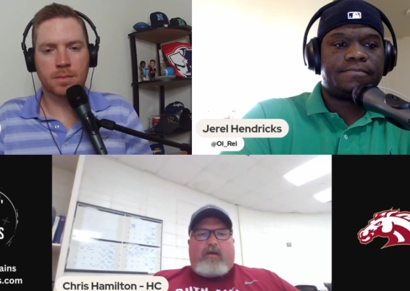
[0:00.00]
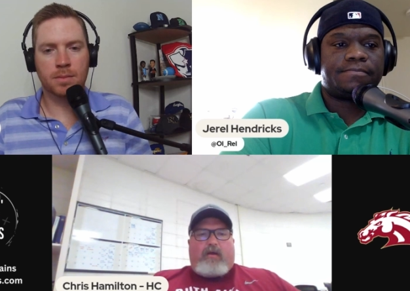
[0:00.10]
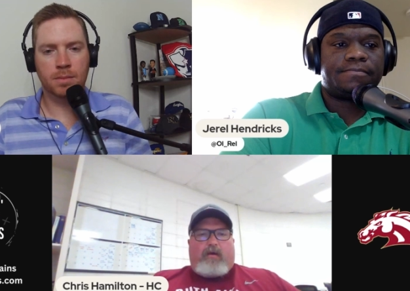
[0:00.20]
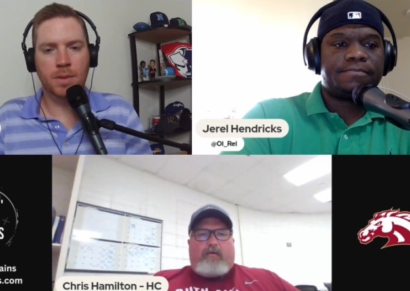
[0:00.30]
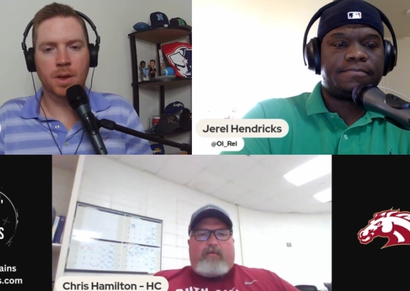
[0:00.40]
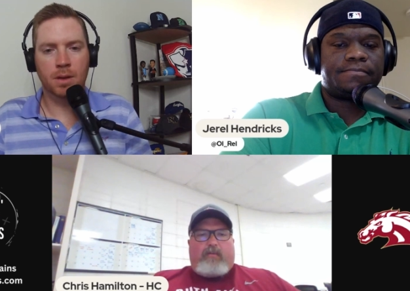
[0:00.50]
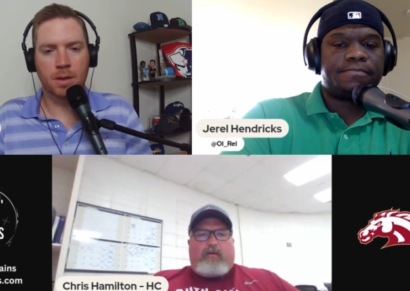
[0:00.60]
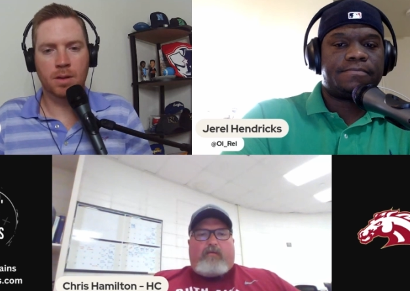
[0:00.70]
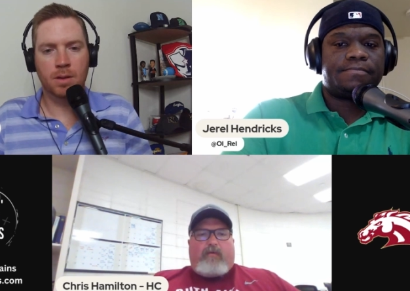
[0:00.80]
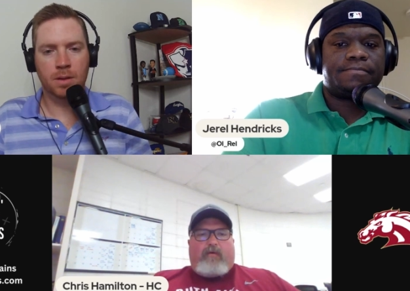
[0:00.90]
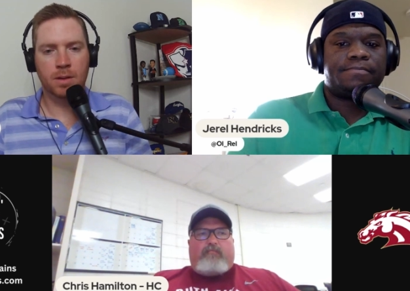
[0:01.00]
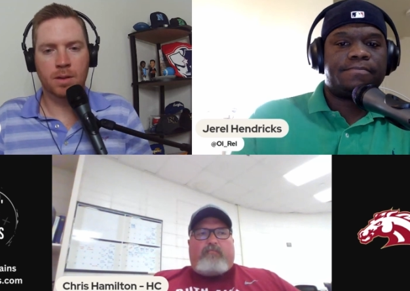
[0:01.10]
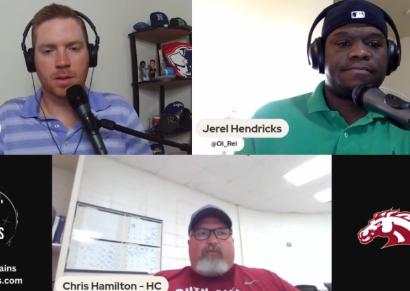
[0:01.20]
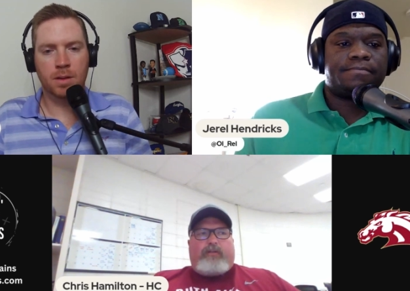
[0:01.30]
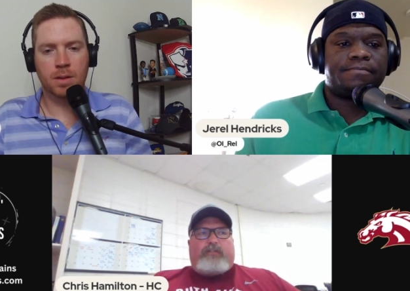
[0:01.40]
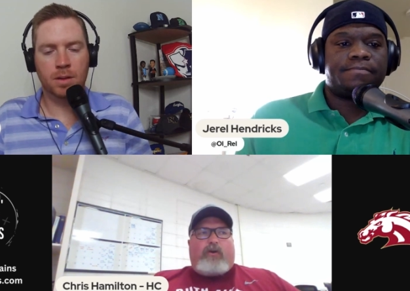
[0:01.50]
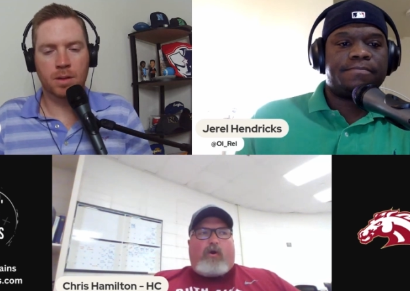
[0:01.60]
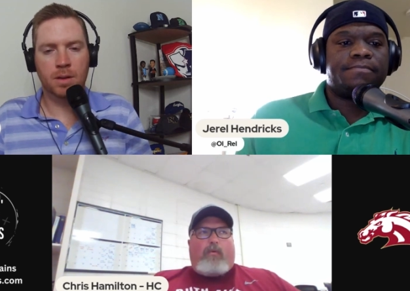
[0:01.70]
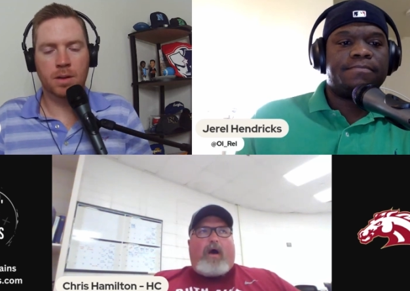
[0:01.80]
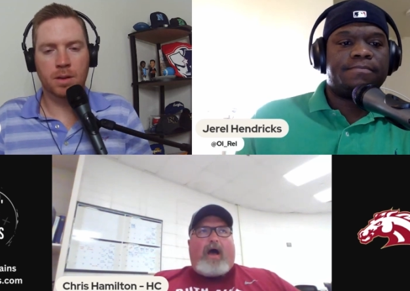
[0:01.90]
Speaker 1: uh, of preaching
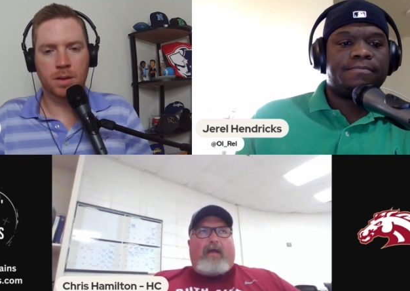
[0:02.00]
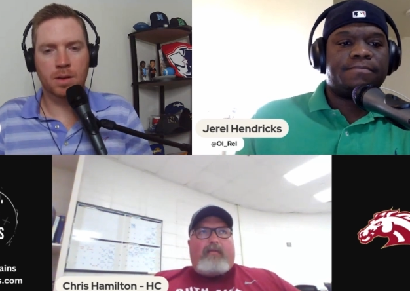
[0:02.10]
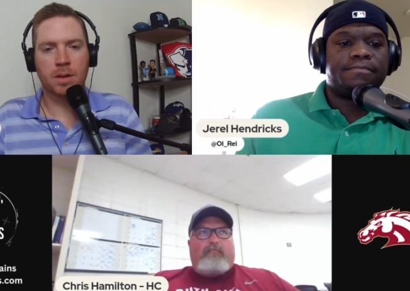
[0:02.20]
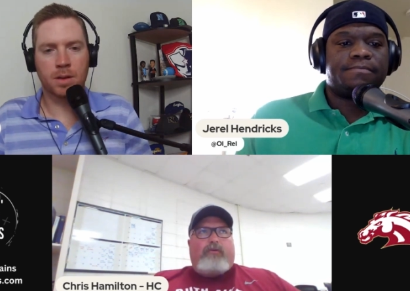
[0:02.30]
our why,